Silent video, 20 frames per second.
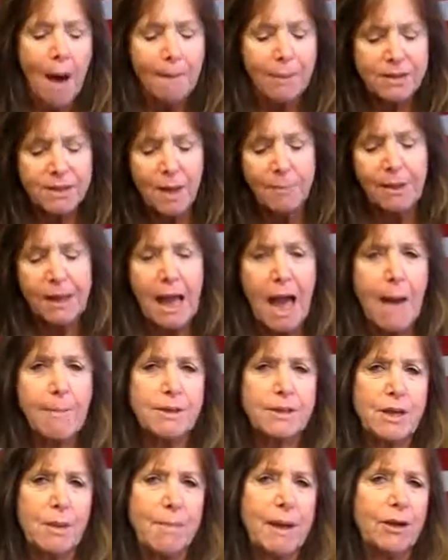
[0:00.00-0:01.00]
but something
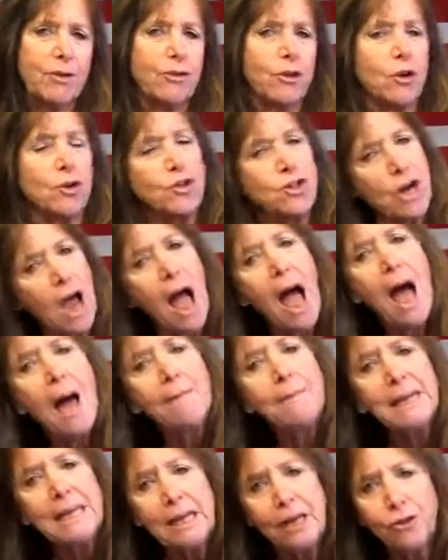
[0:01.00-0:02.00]
happens that makes their
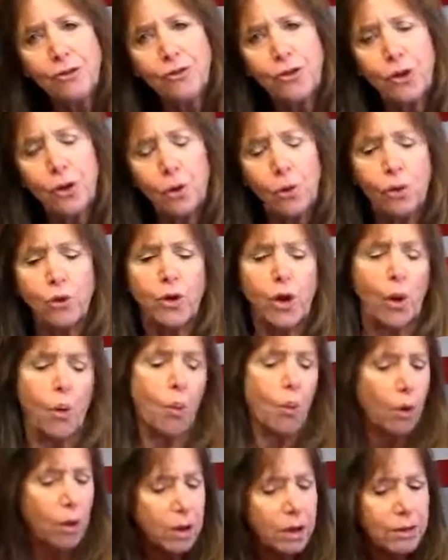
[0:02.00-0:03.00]
job easier or their
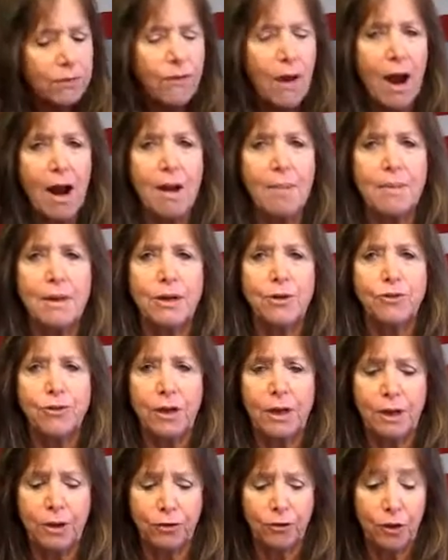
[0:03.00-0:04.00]
work environment is
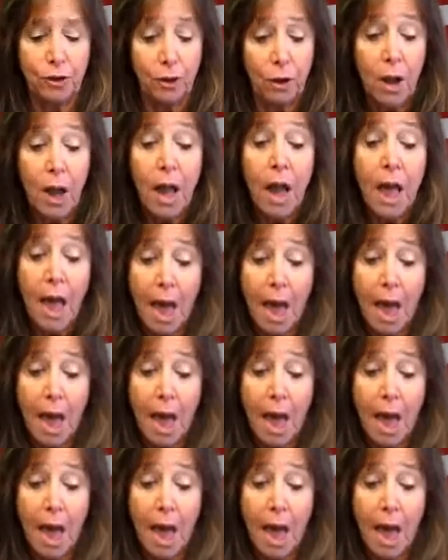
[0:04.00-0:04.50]
easier.